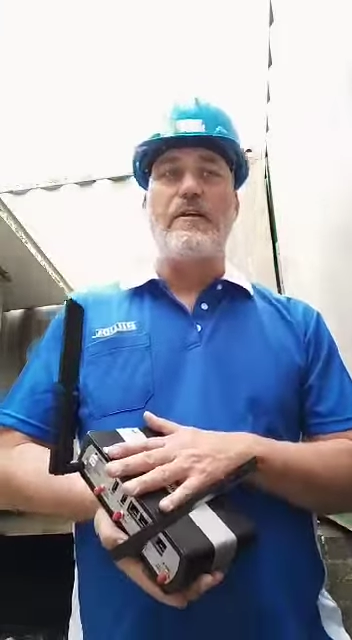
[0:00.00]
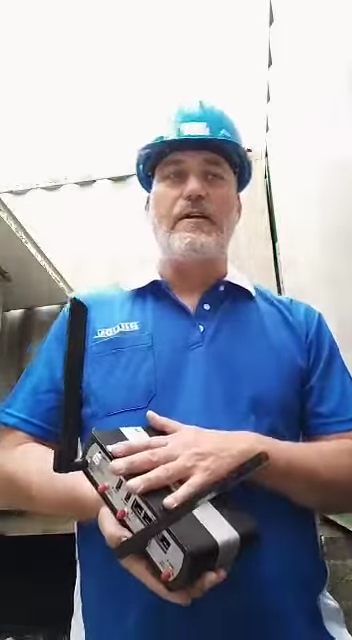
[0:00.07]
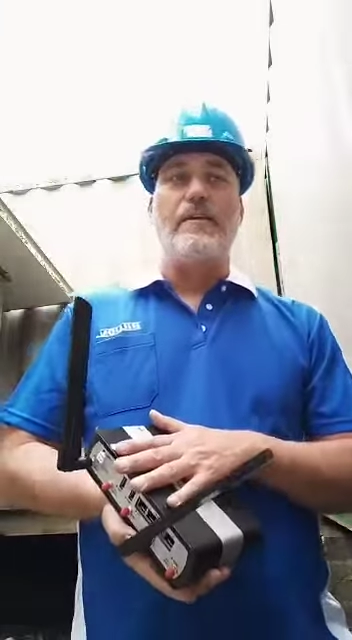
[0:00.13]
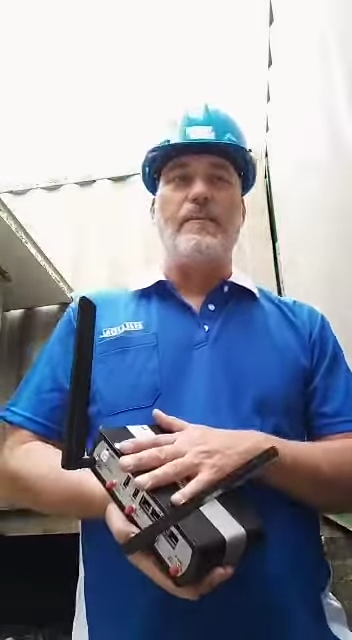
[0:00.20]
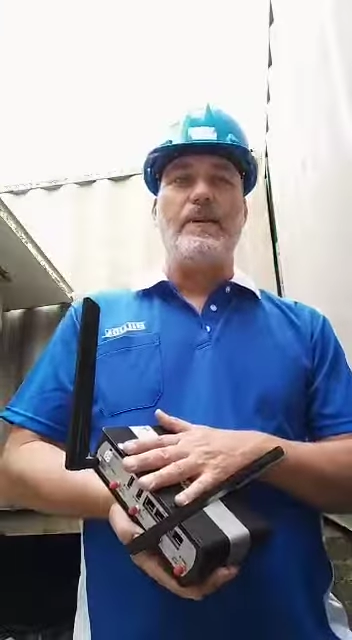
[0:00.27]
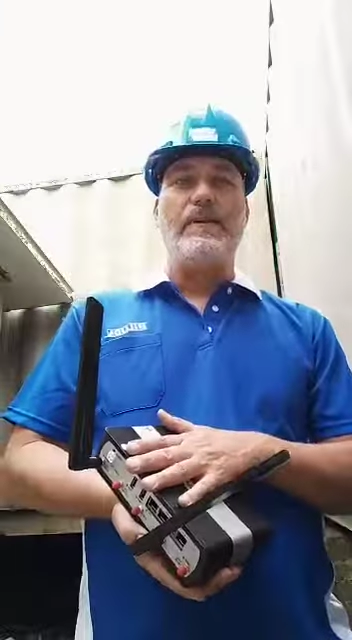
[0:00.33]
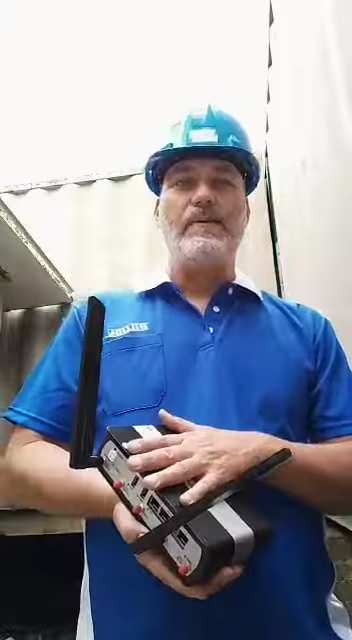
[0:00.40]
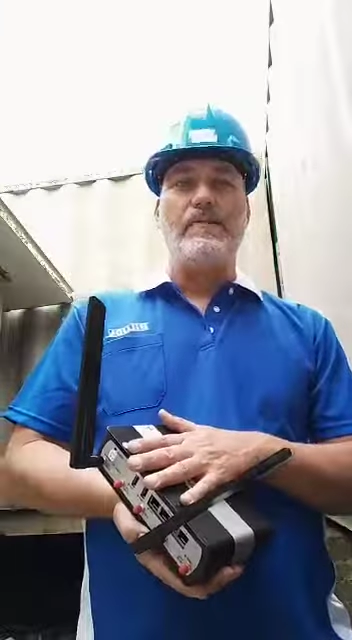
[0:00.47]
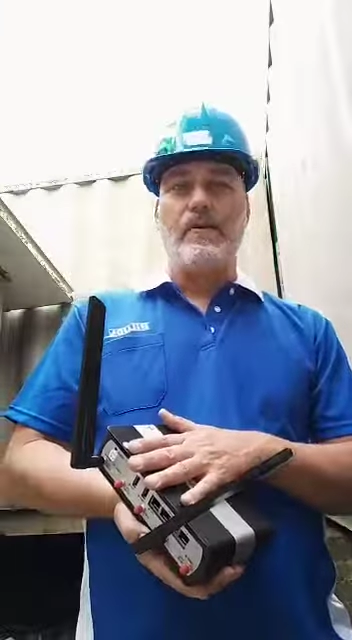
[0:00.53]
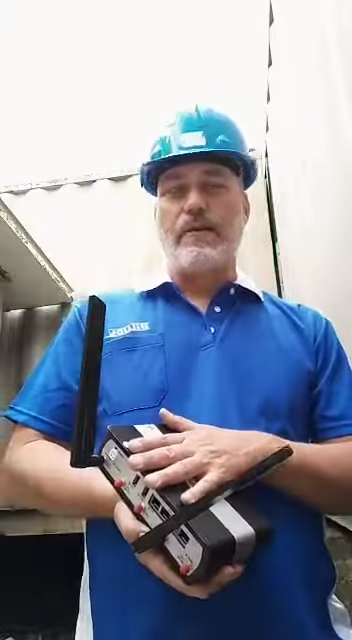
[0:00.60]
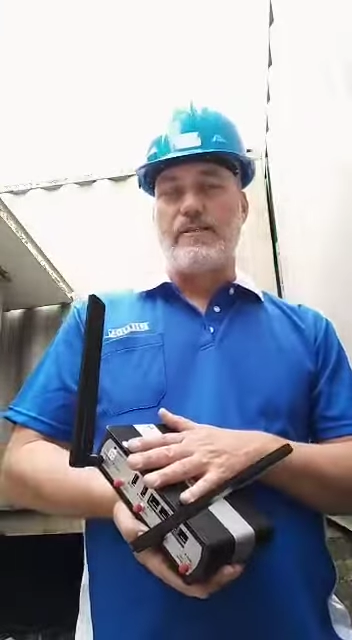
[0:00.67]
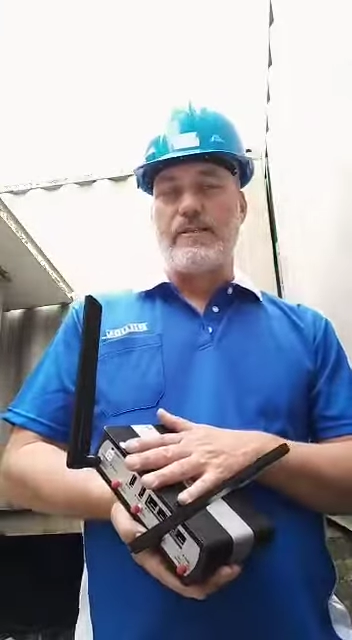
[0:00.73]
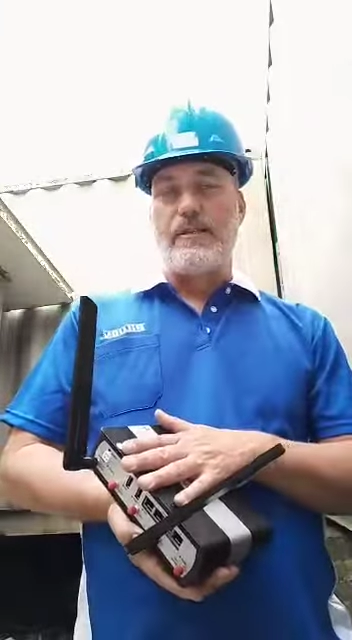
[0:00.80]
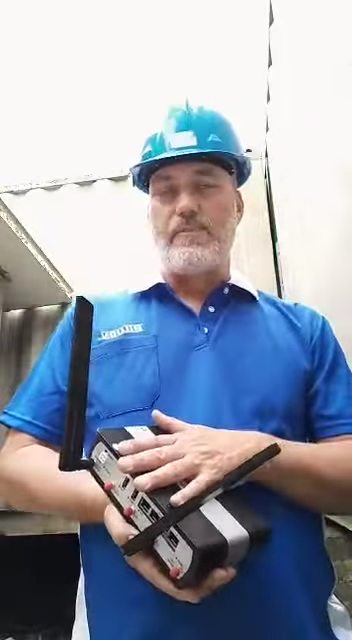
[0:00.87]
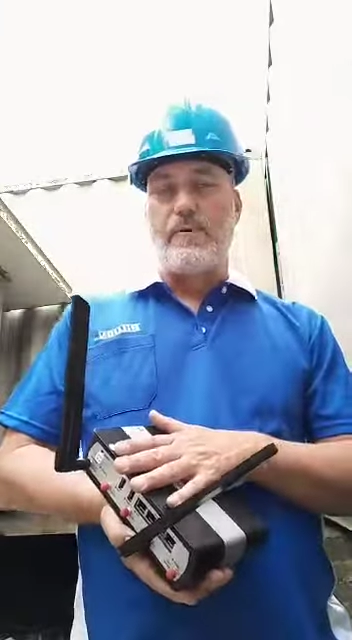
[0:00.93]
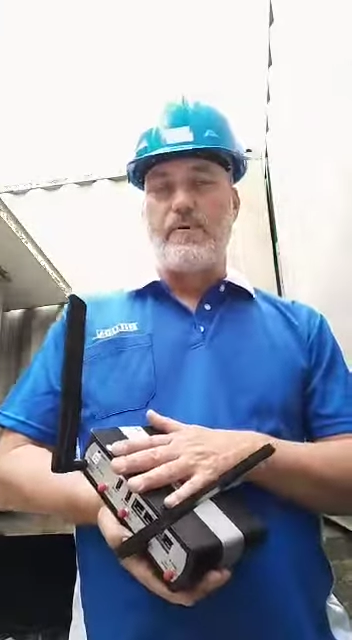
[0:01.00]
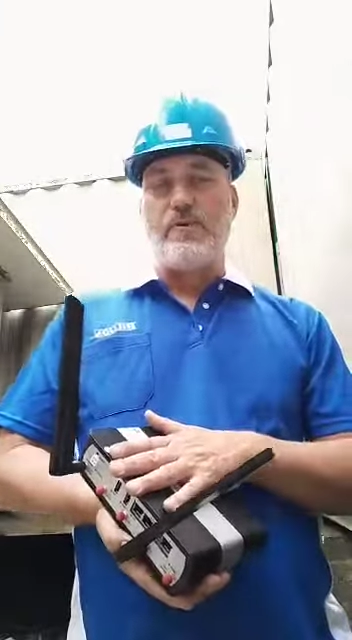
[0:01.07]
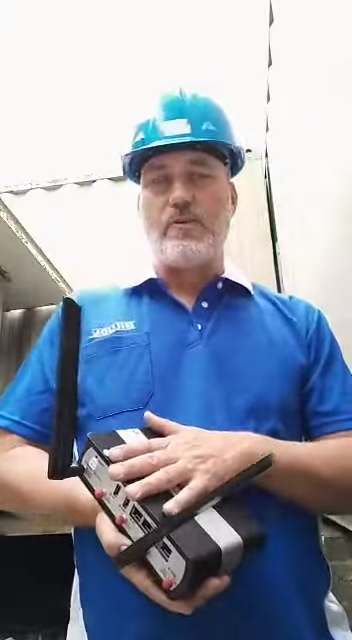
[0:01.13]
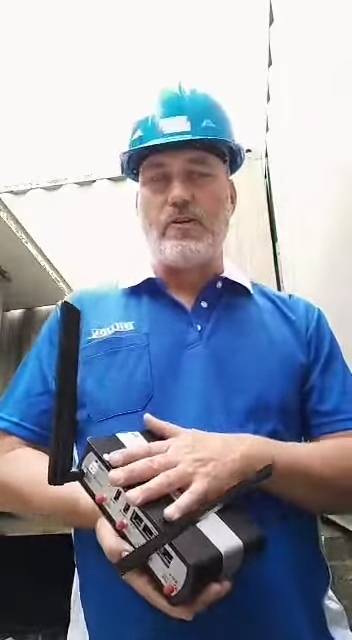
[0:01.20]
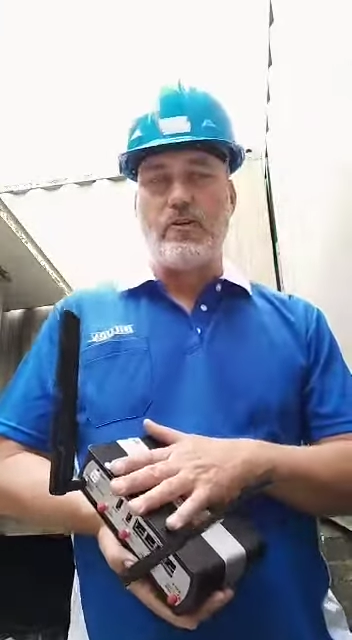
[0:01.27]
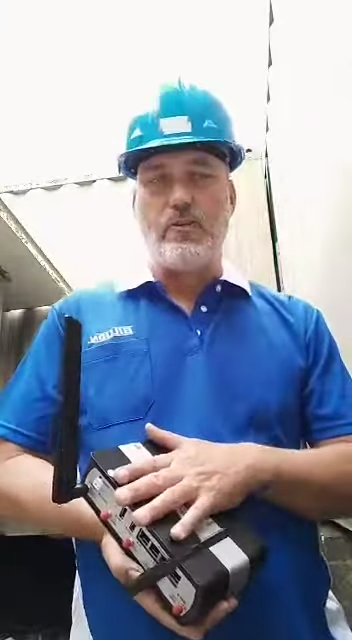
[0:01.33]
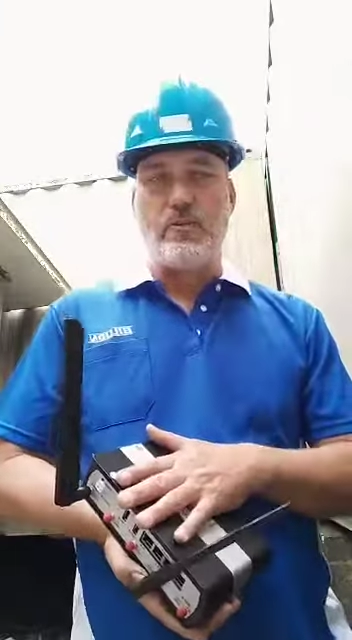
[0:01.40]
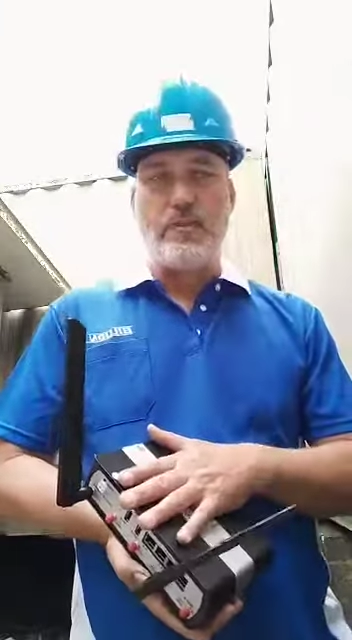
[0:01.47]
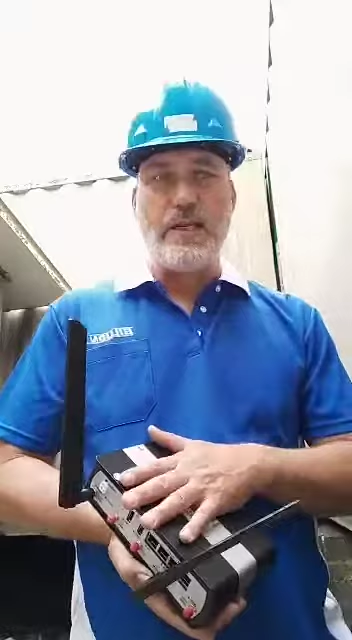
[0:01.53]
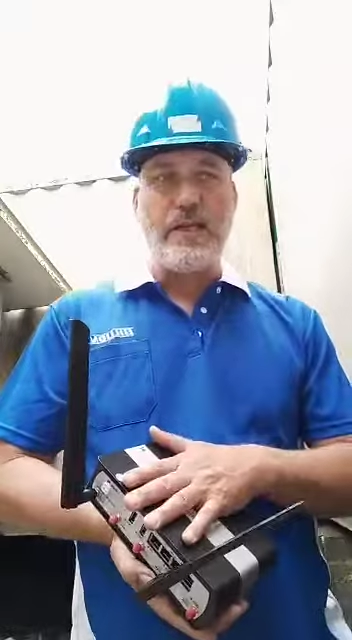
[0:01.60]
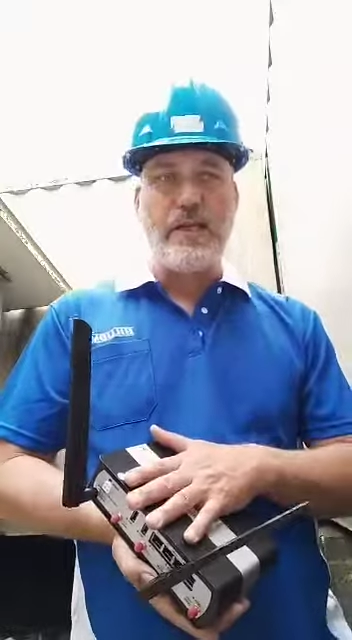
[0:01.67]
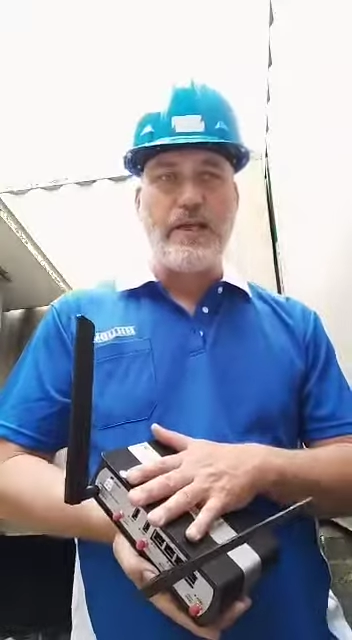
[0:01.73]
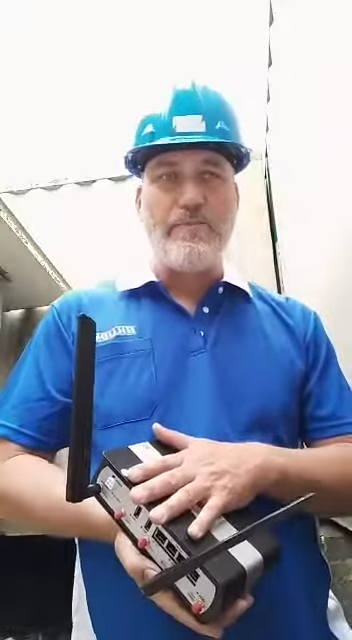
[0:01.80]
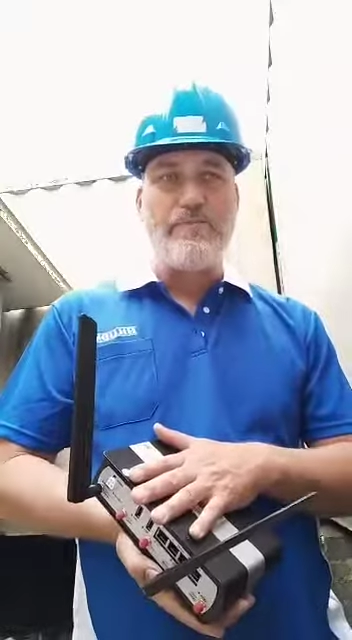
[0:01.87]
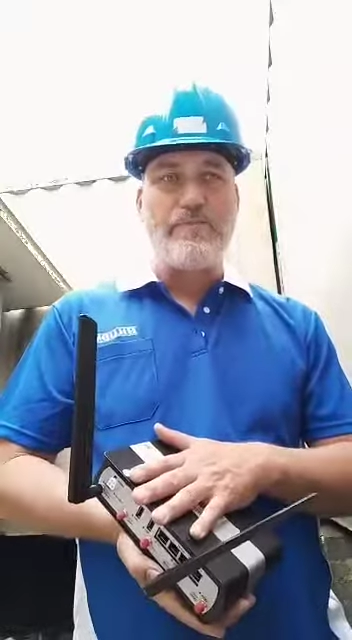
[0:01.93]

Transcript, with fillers: please look us up on social media